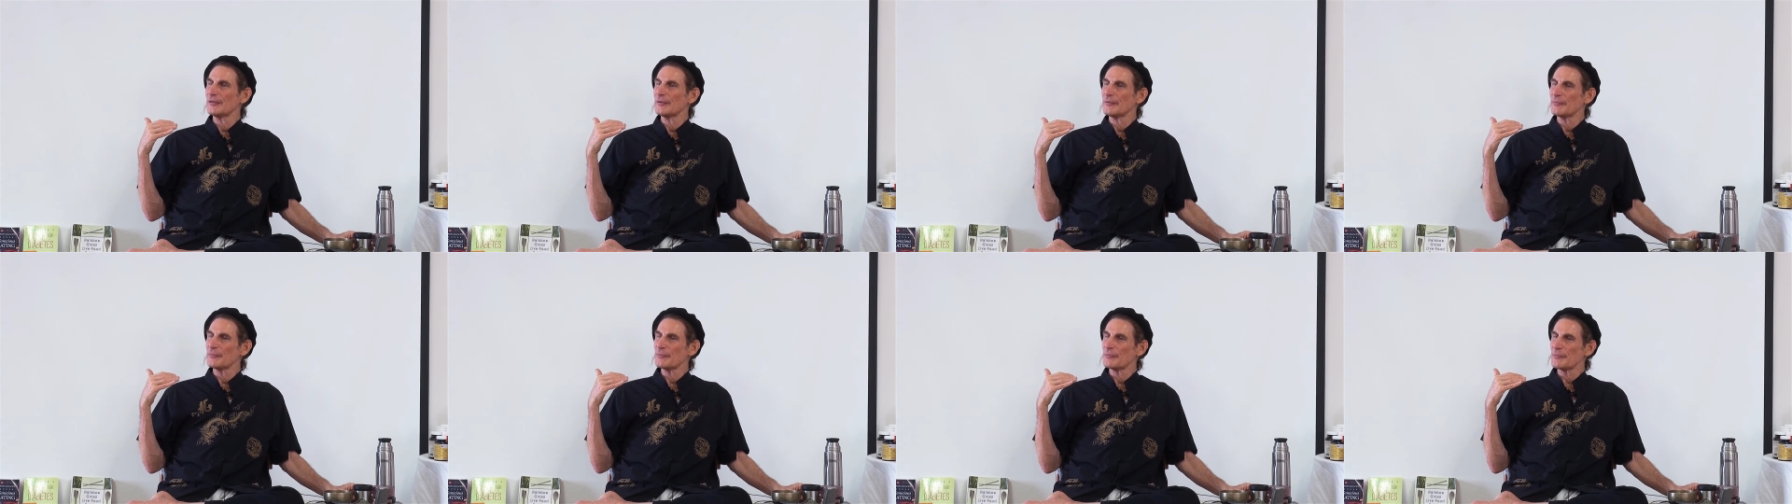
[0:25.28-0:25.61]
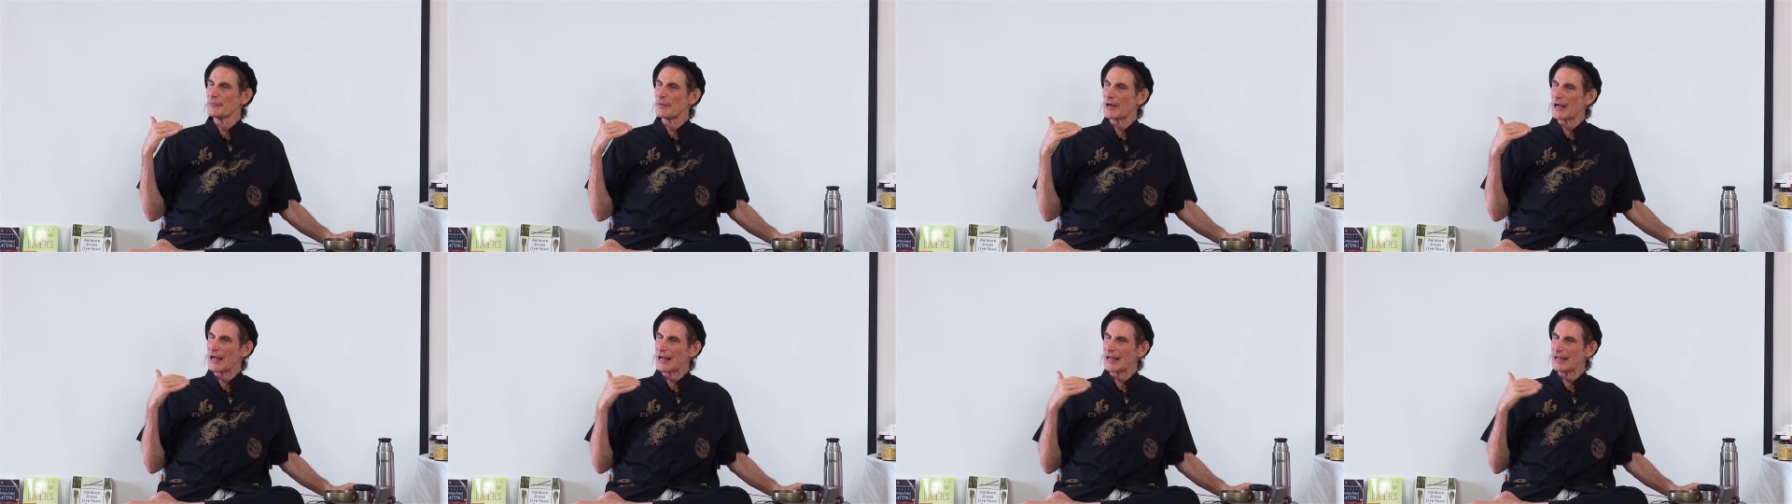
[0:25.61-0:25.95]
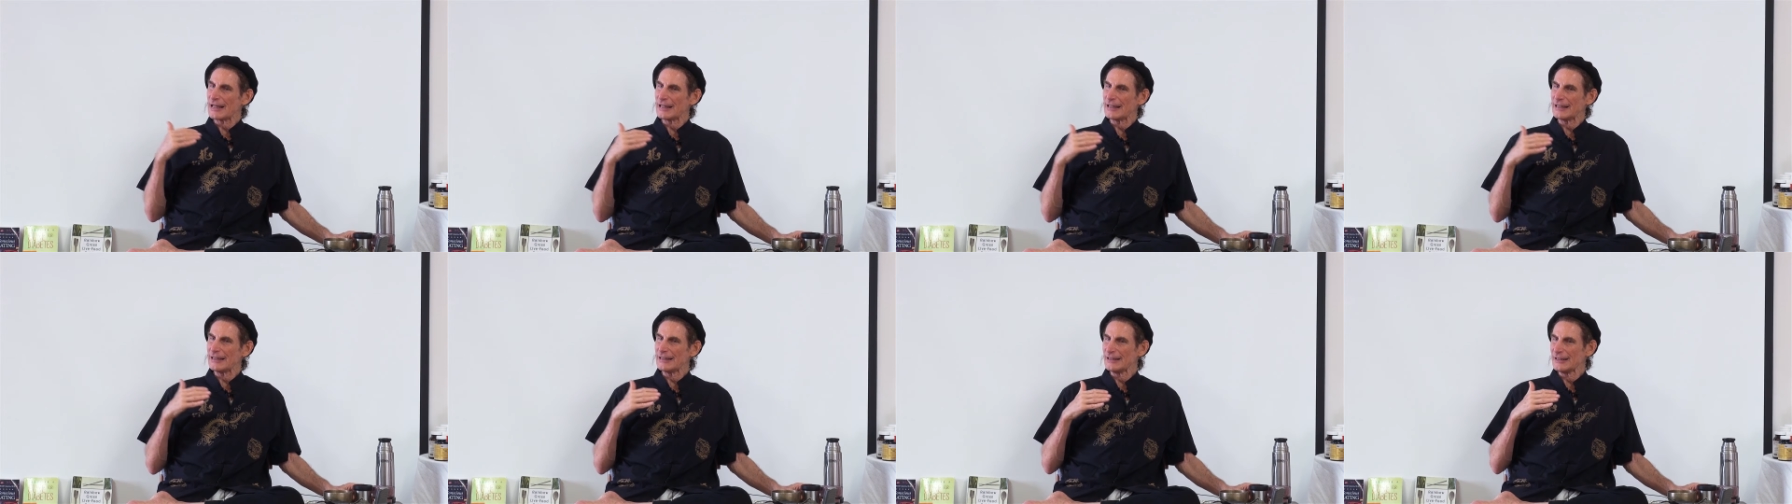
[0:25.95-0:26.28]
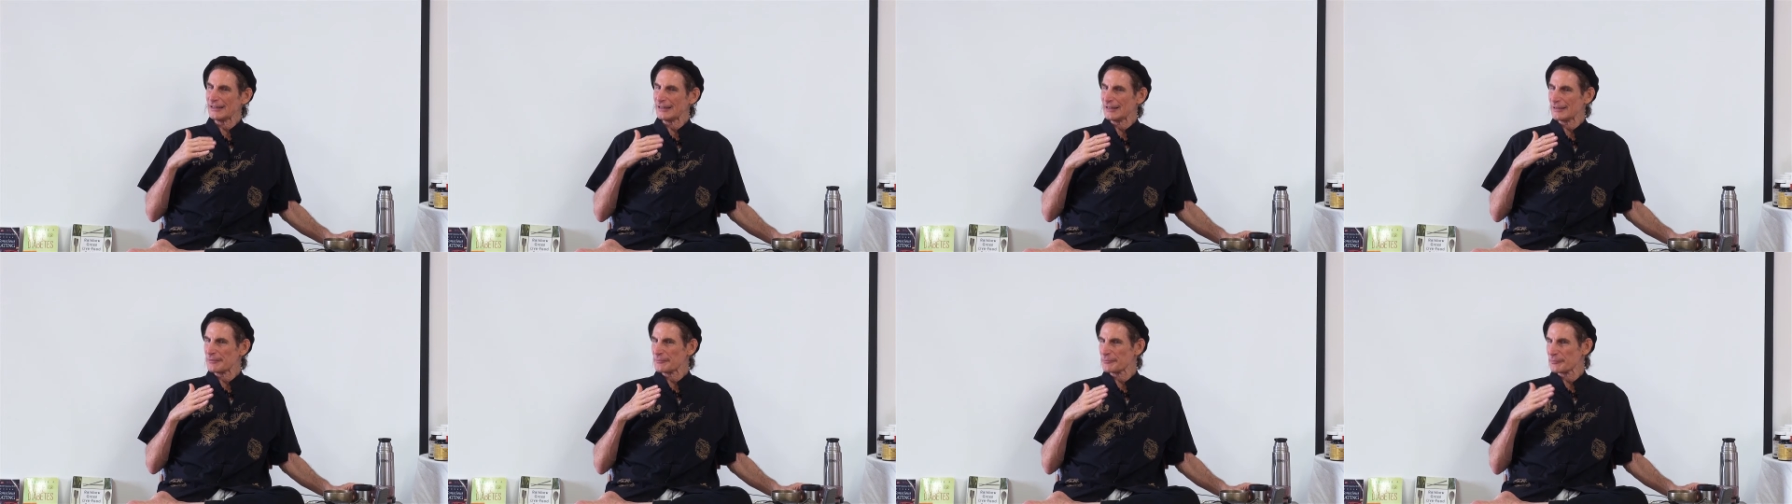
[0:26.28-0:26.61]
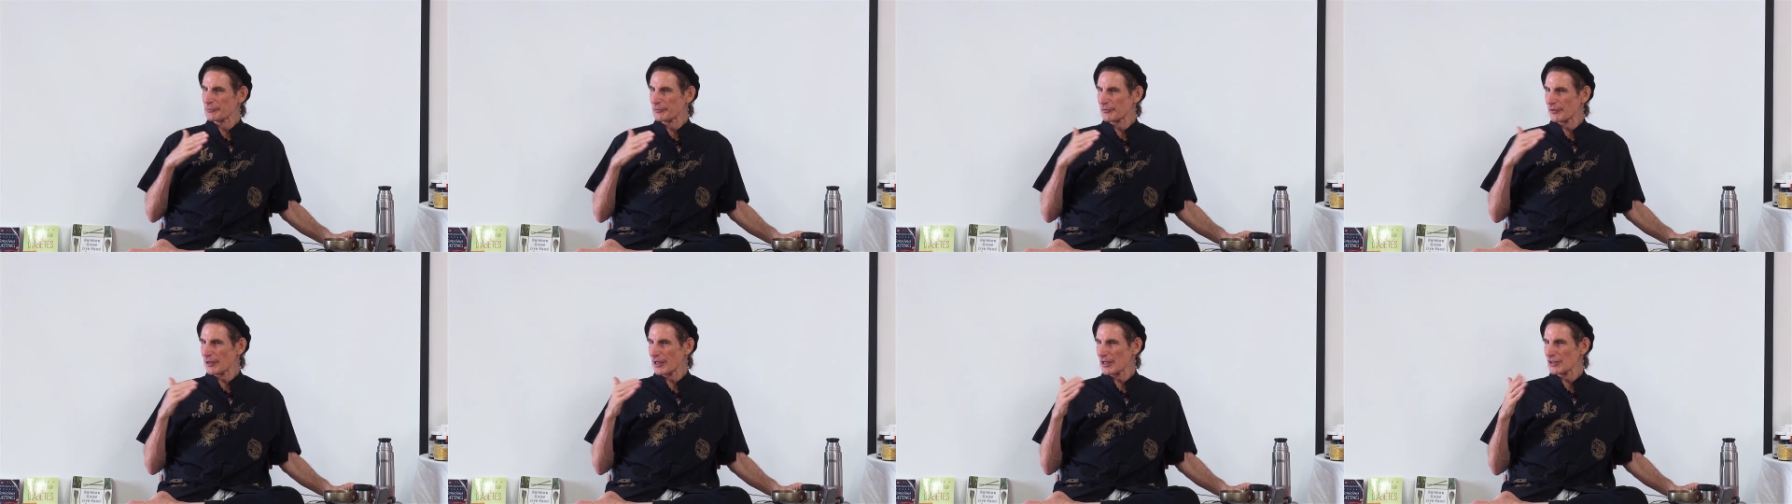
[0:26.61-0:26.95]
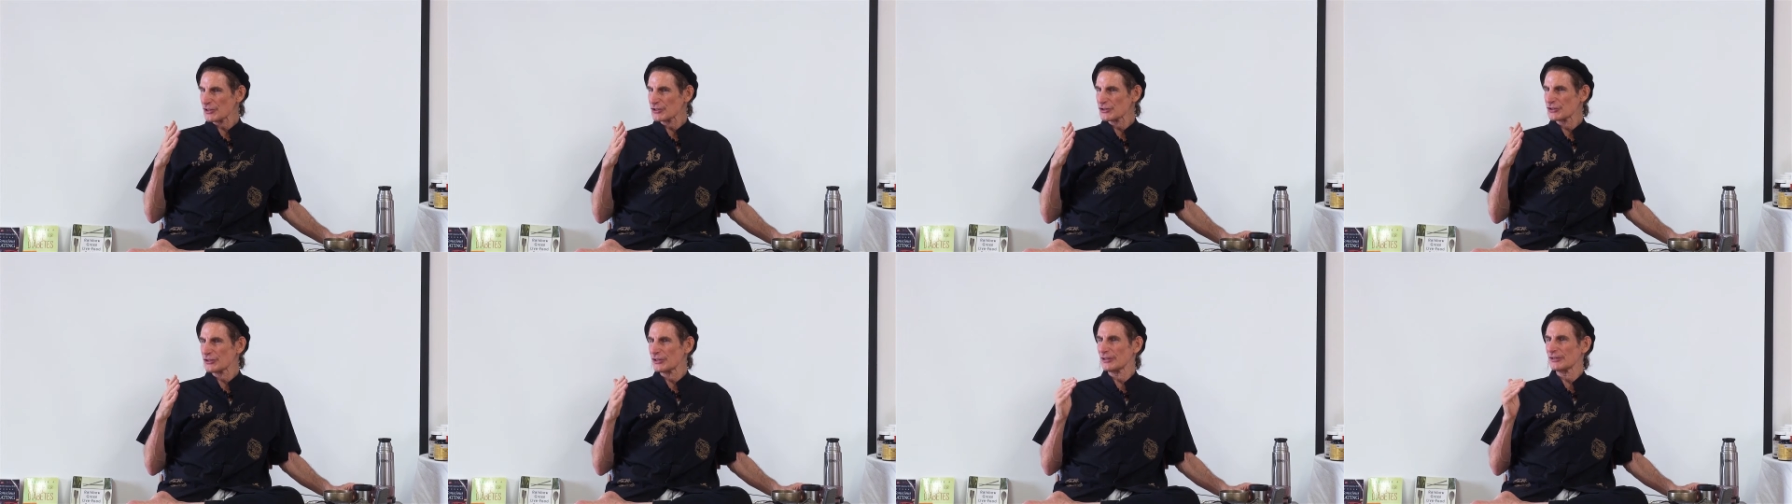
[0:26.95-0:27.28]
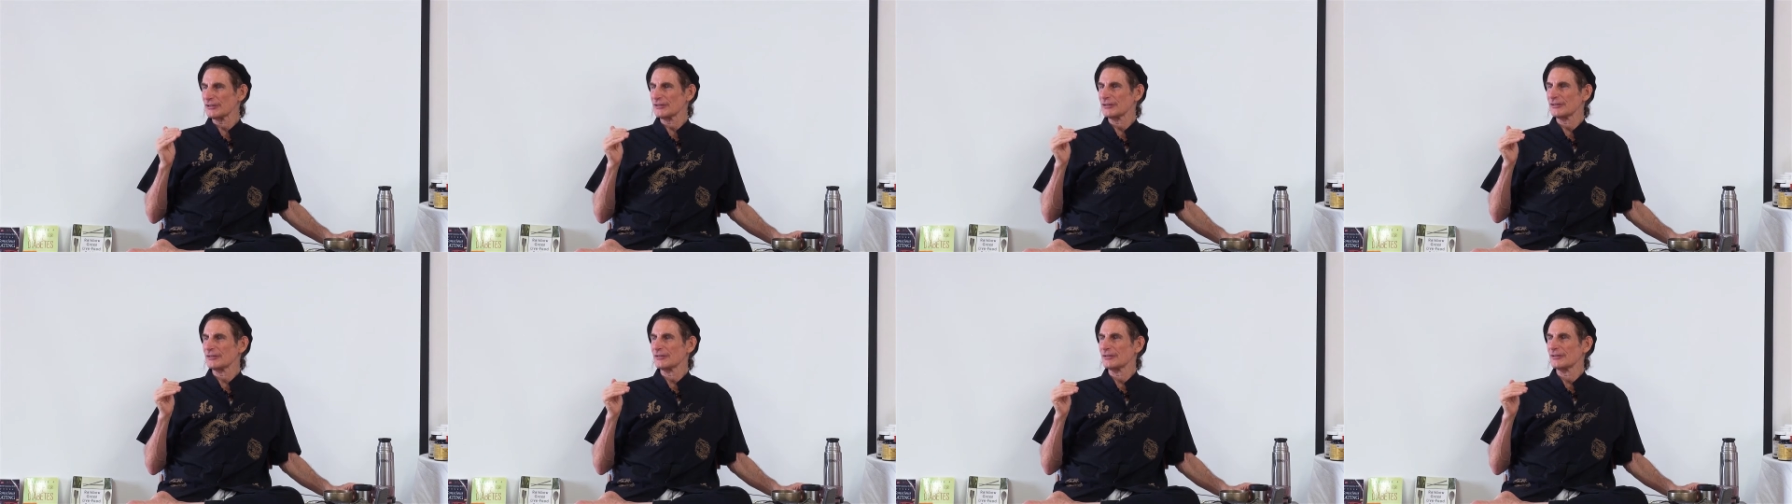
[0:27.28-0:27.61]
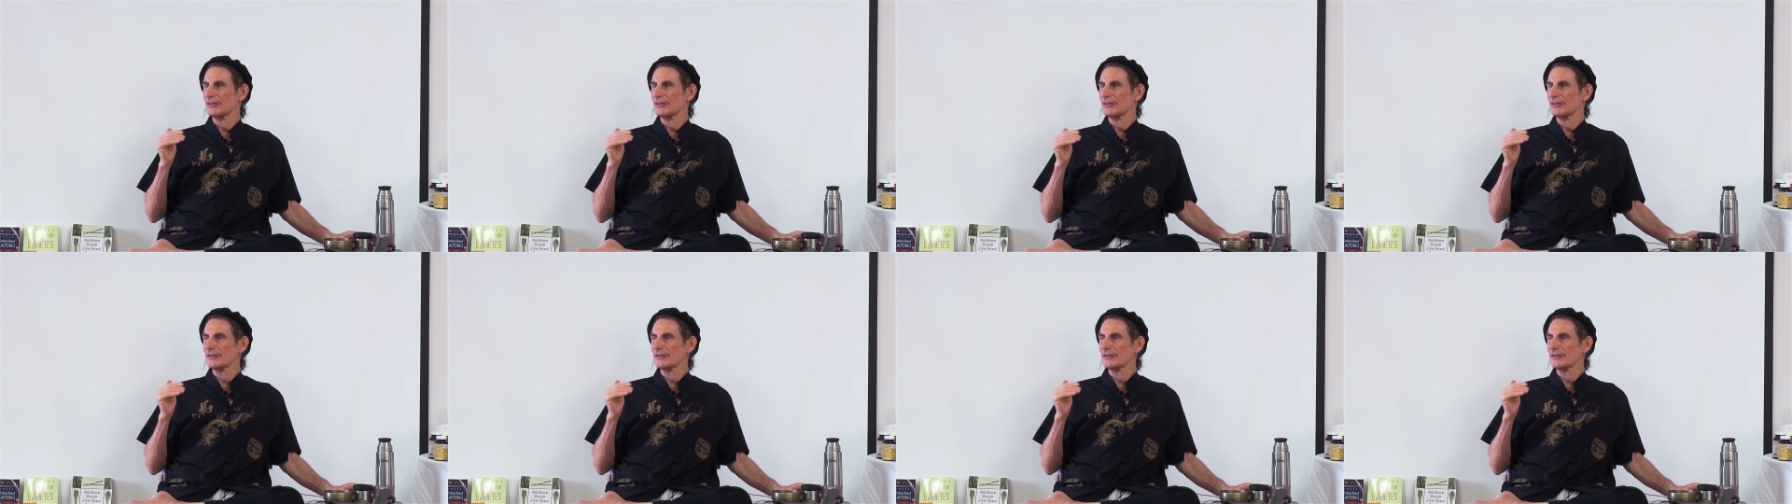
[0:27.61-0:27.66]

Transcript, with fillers: My impression